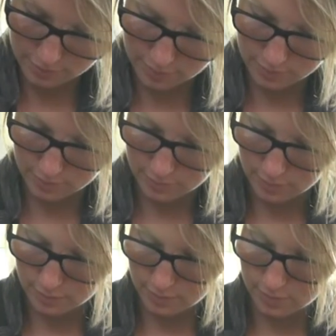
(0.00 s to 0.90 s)
not just in
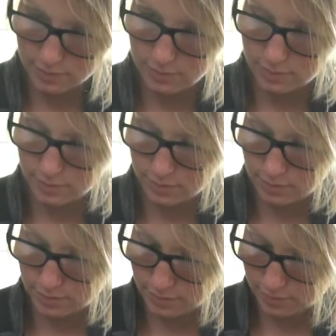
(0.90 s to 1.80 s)
this kind of
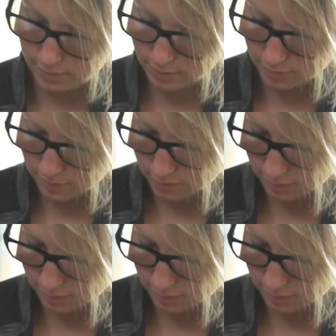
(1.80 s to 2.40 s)
vague